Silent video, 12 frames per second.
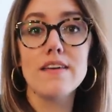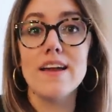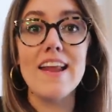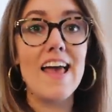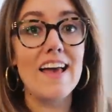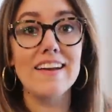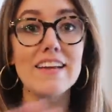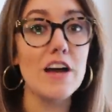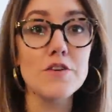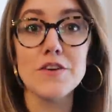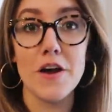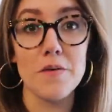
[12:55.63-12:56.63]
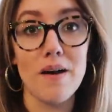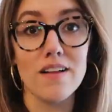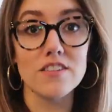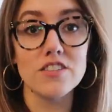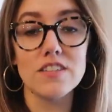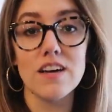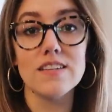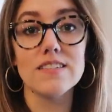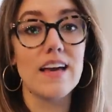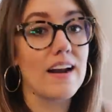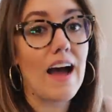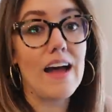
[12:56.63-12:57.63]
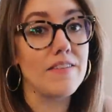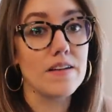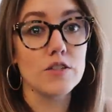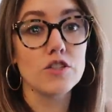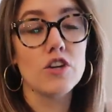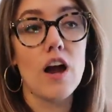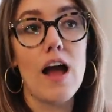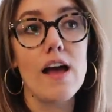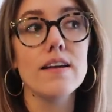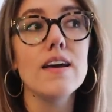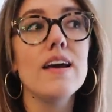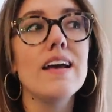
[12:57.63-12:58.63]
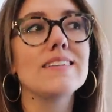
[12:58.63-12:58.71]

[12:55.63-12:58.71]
than any other nail polish does that I've ever tried,